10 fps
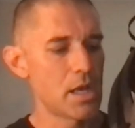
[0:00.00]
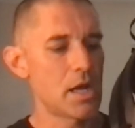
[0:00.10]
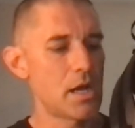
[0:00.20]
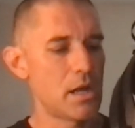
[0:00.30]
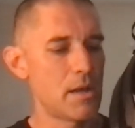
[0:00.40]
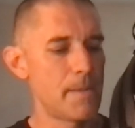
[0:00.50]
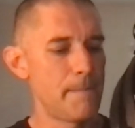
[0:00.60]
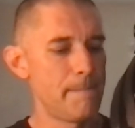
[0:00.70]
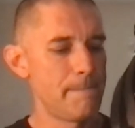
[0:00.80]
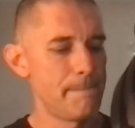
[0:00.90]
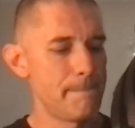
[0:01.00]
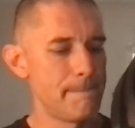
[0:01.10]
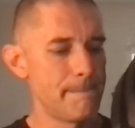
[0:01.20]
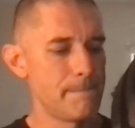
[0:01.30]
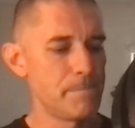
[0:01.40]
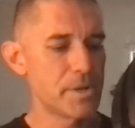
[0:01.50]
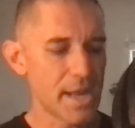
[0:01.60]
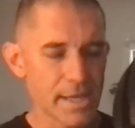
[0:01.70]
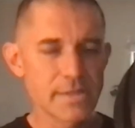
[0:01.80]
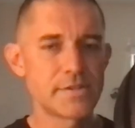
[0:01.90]
But
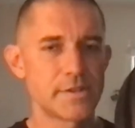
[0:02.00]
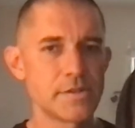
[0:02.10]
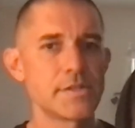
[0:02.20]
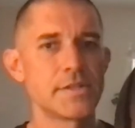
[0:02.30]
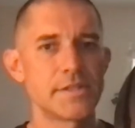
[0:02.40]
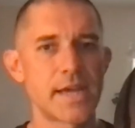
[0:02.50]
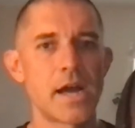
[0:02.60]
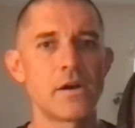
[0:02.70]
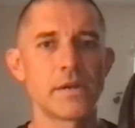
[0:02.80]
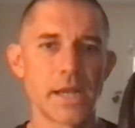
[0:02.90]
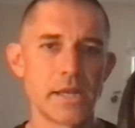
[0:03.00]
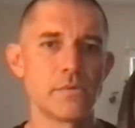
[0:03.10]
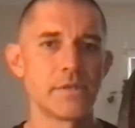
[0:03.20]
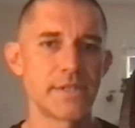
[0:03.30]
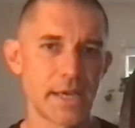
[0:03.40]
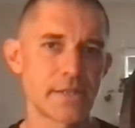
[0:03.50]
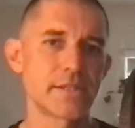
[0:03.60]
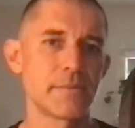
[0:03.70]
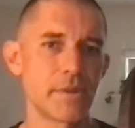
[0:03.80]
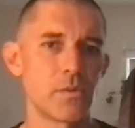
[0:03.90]
I could cinch this down and it would take
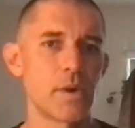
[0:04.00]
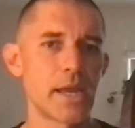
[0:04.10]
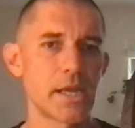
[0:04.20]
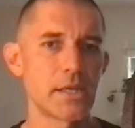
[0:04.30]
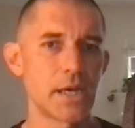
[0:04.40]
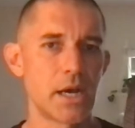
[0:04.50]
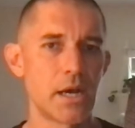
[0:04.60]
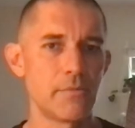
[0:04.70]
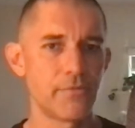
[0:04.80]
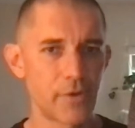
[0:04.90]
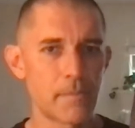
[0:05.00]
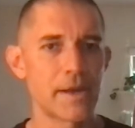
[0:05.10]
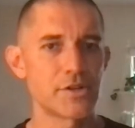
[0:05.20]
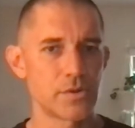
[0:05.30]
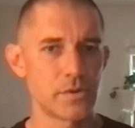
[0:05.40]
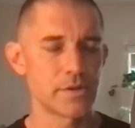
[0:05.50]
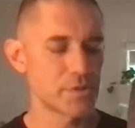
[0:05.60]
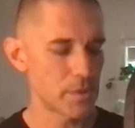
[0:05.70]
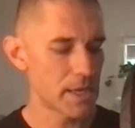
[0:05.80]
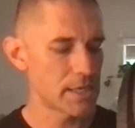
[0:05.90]
some of the weight from my
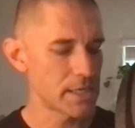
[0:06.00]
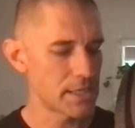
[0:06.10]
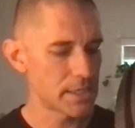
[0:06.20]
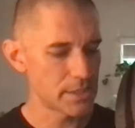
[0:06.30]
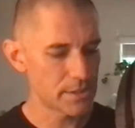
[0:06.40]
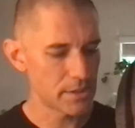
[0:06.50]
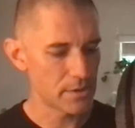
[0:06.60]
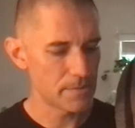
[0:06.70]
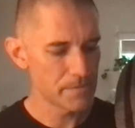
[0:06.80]
shoulders when I needed it to.